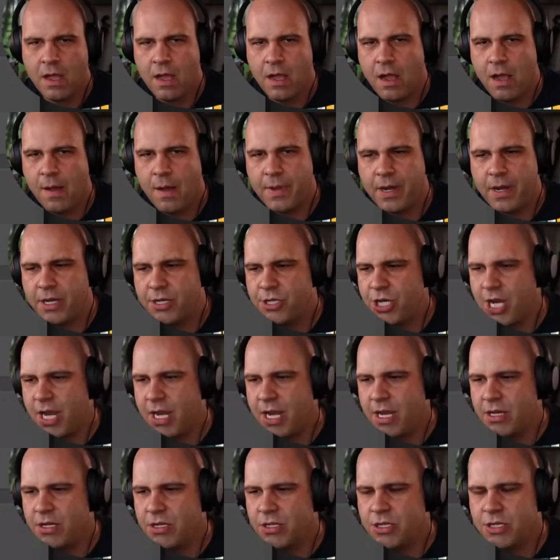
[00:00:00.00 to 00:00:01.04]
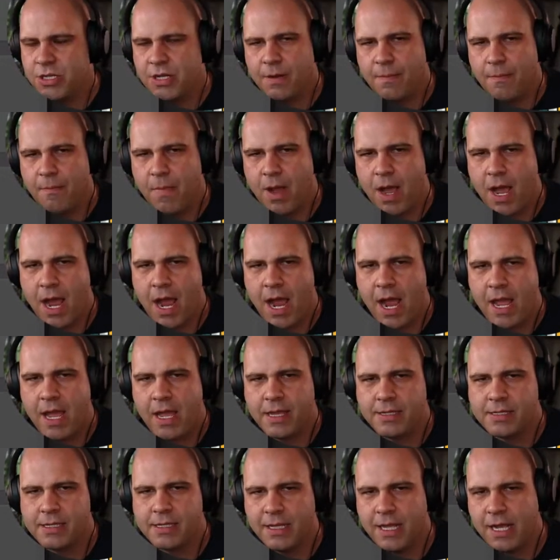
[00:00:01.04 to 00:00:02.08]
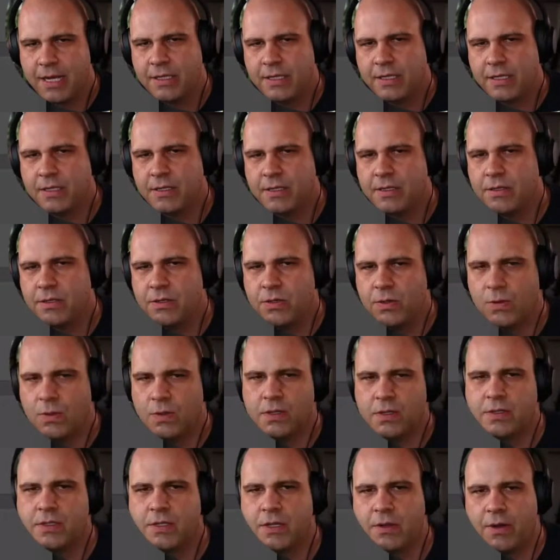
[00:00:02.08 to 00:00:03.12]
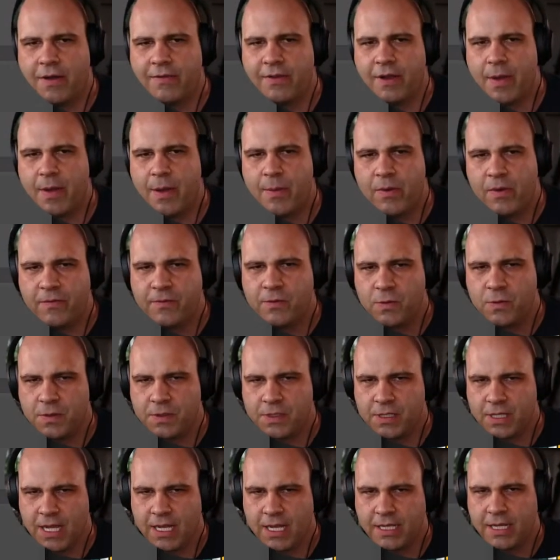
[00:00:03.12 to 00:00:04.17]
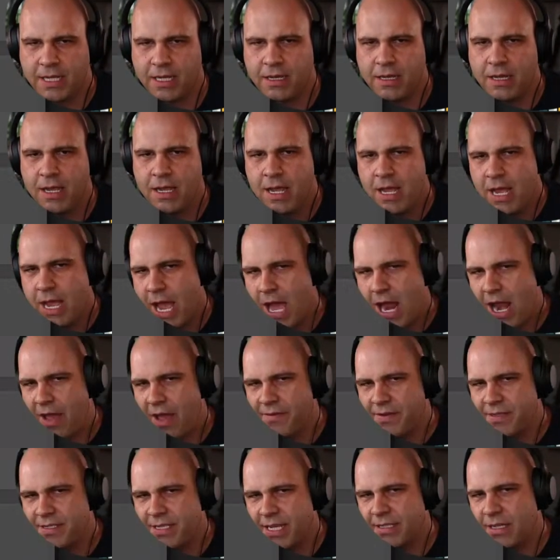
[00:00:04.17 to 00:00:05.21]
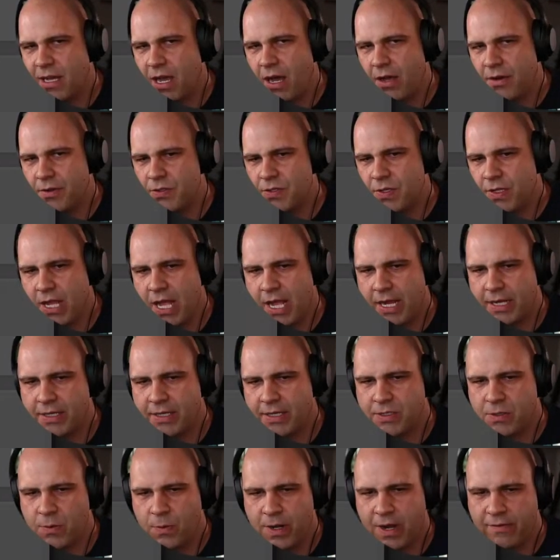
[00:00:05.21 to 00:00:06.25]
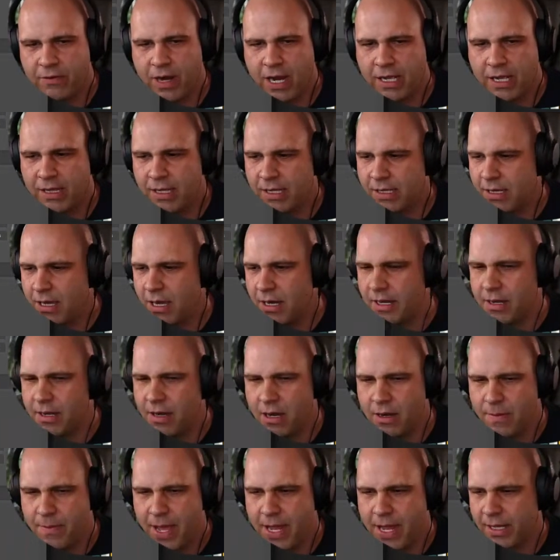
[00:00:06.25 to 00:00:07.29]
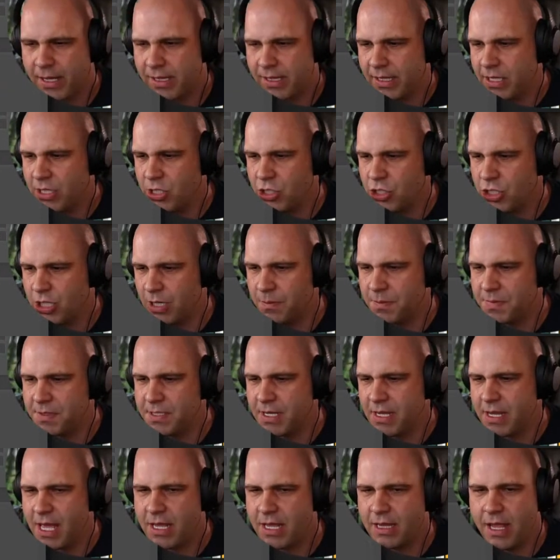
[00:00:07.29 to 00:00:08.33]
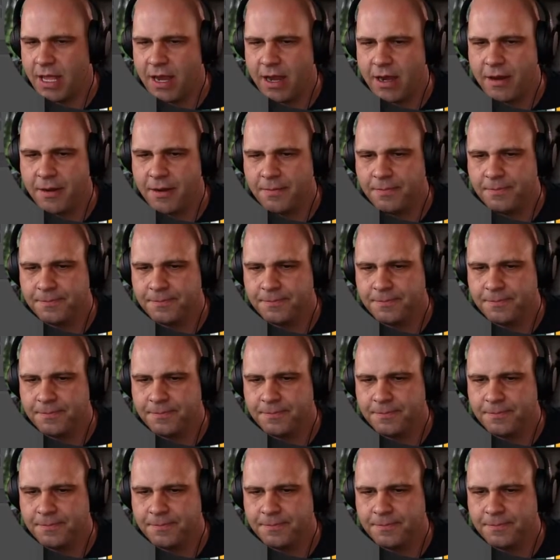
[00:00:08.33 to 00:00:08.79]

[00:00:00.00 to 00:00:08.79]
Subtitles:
I'm going to change my select tool. So I've got my move tool selected and I have it set to auto select. So whatever I click on, it automatically jumps to that layer.